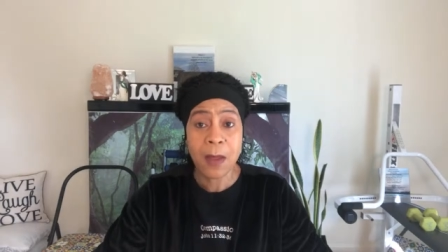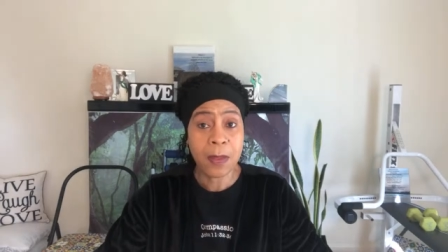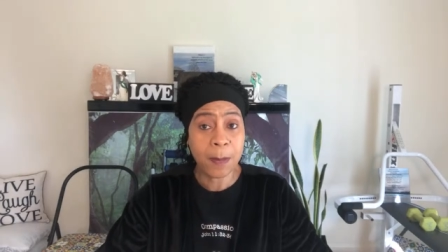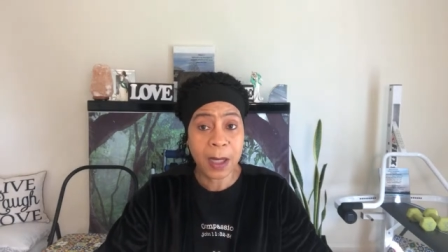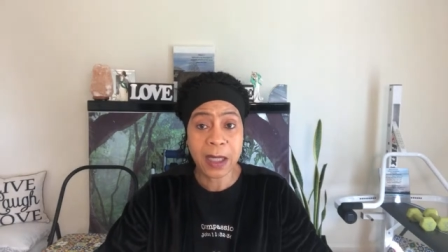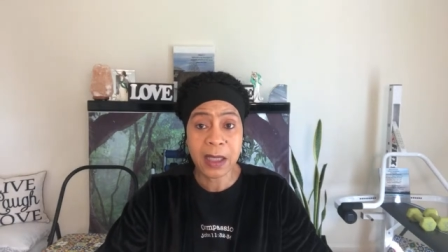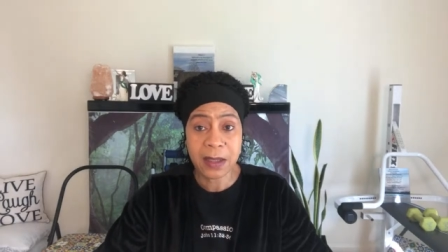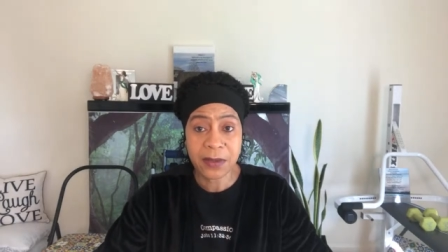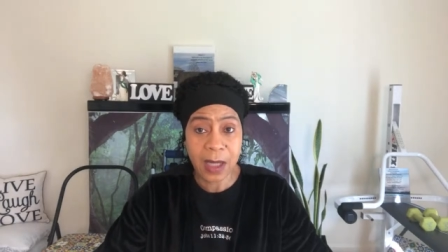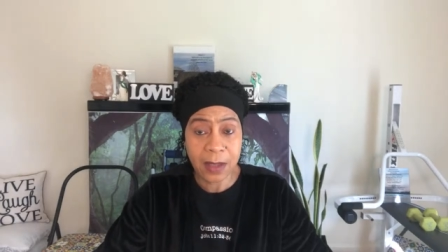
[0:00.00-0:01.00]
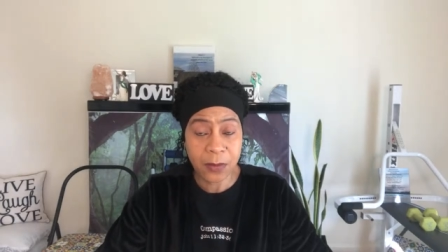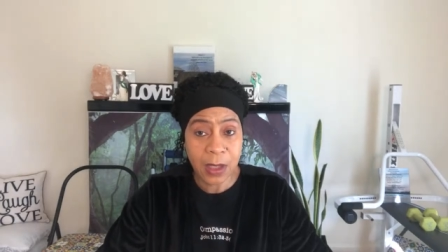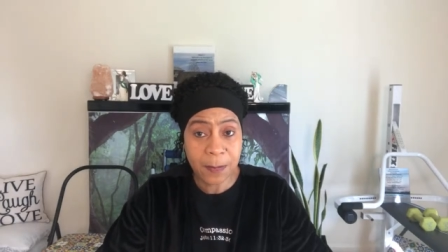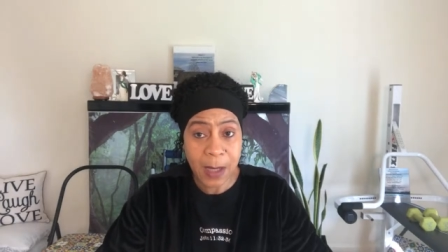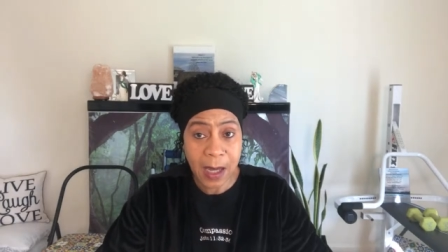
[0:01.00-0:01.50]
The body
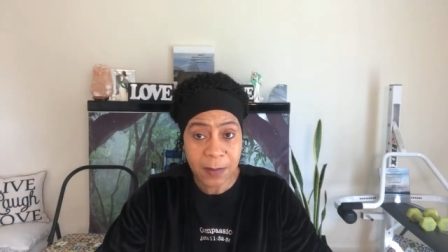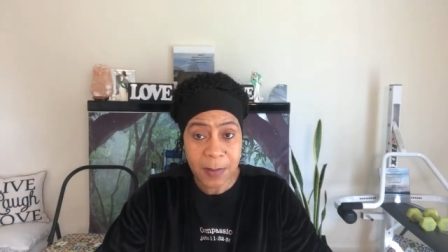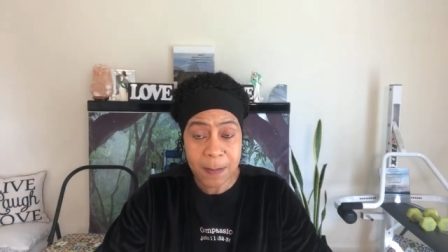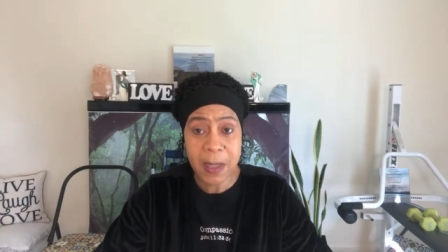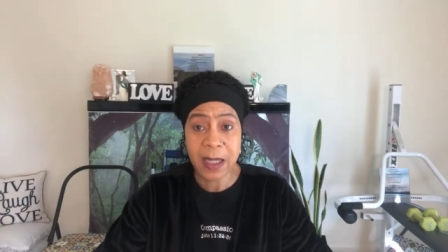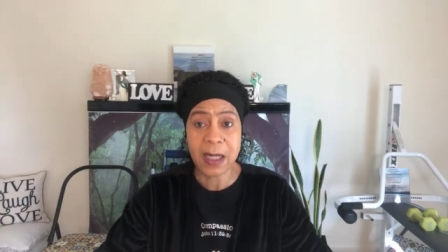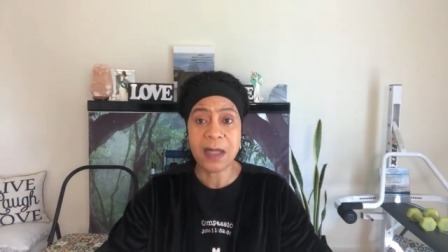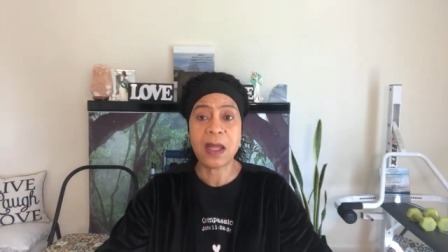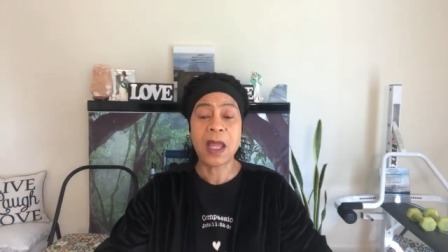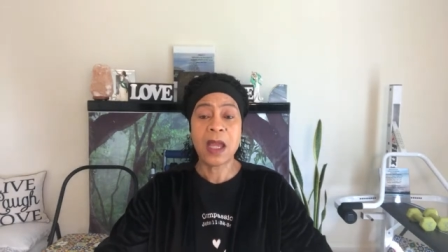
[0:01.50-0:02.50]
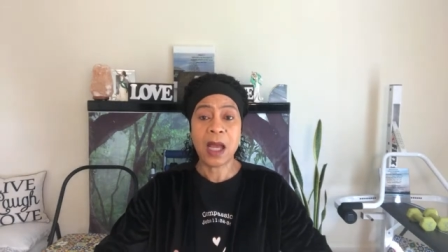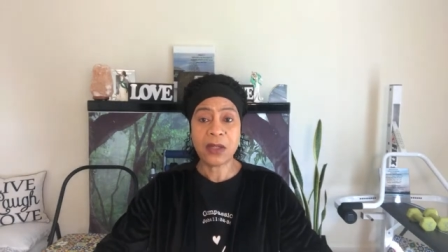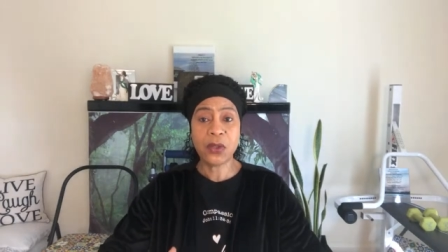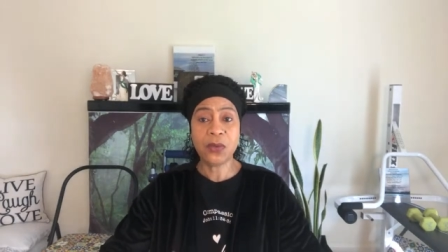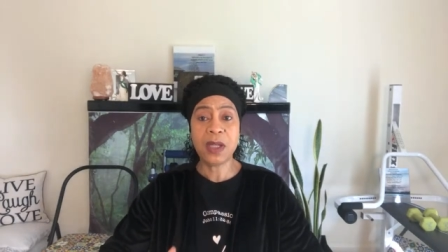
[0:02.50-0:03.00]
has been made
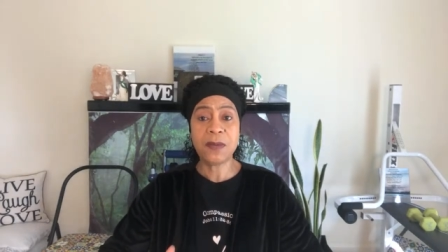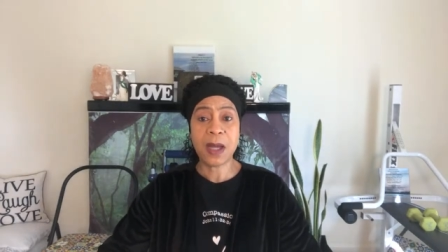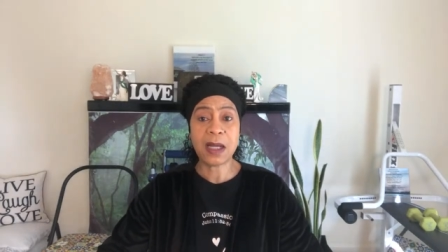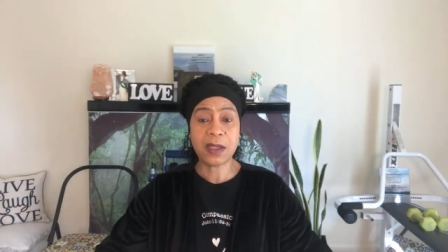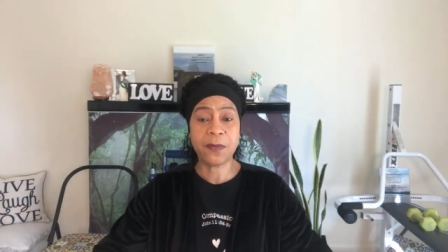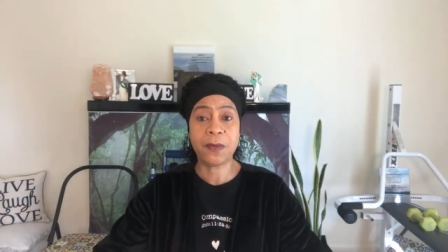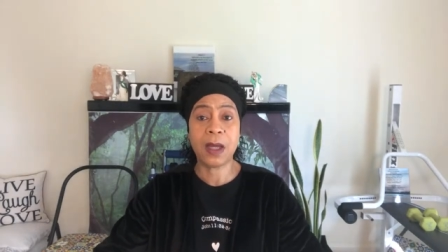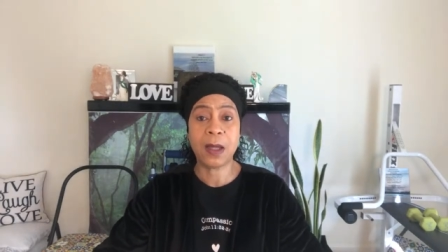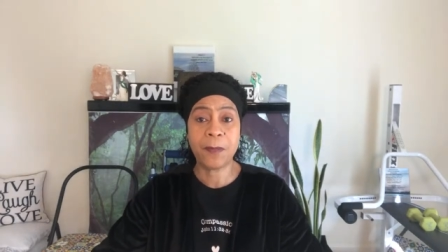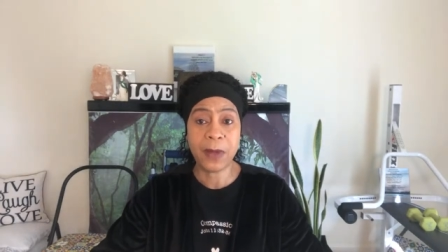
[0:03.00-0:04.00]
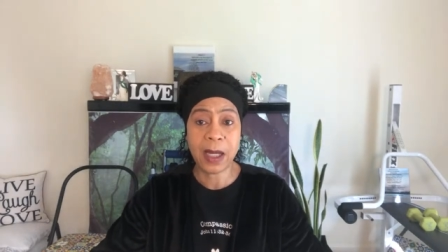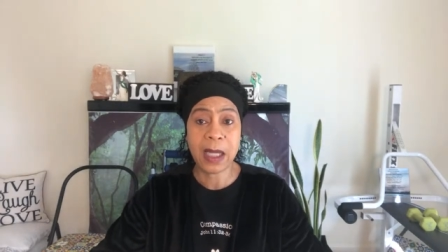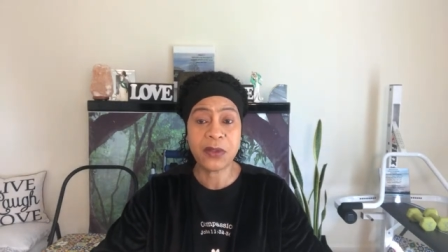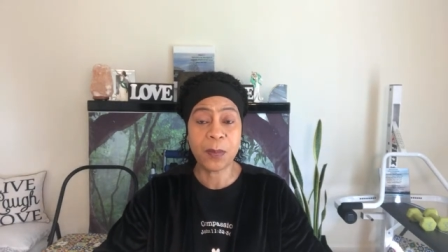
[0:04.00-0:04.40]
to detoxify, to